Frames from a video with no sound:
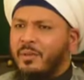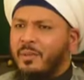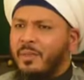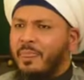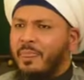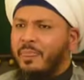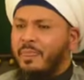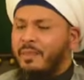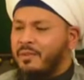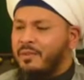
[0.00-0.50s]

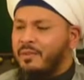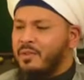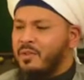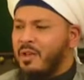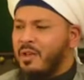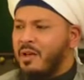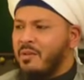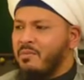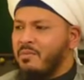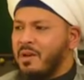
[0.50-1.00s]
Some
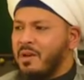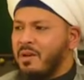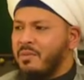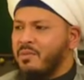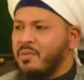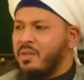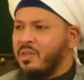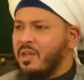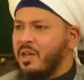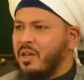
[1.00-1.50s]
I'm
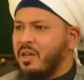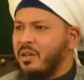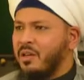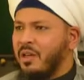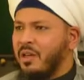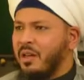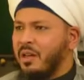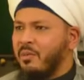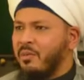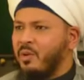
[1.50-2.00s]
seeing and I'm
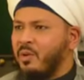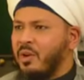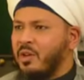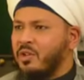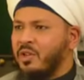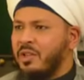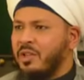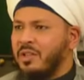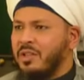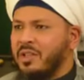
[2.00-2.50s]
watching, they
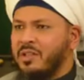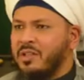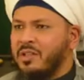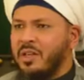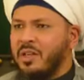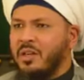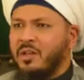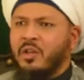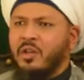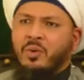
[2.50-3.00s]
say,
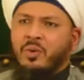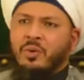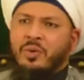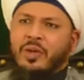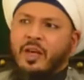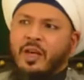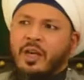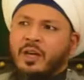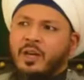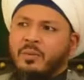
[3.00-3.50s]
no, we
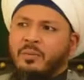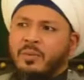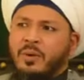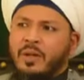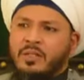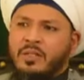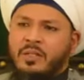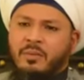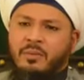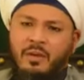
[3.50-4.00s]
cannot praise the
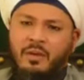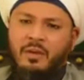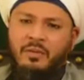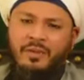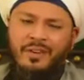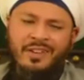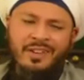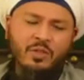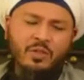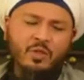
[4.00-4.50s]
Prophet, it is
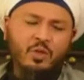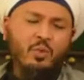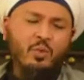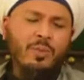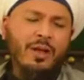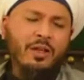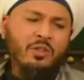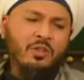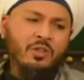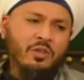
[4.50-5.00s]
too
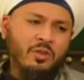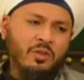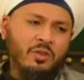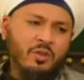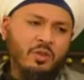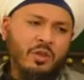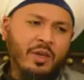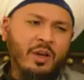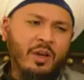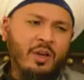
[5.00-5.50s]
much. You
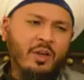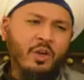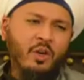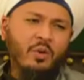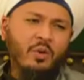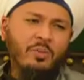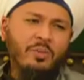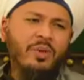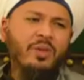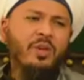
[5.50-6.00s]
cannot go
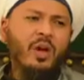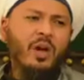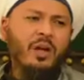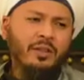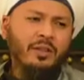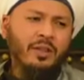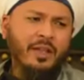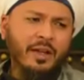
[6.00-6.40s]
beyond that.